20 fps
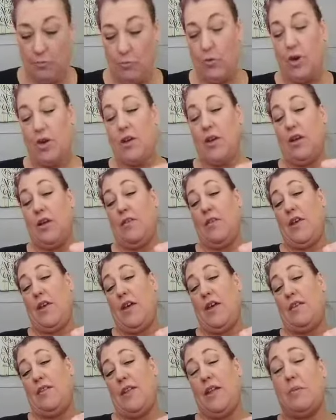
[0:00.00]
Working on
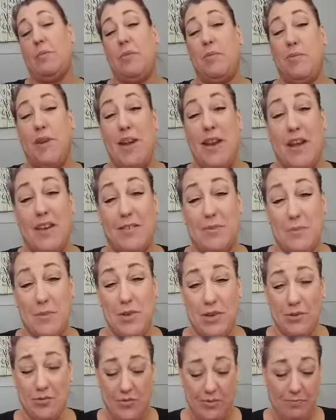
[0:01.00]
that. That'll be my next
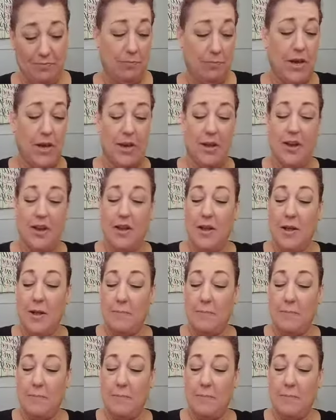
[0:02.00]
move. But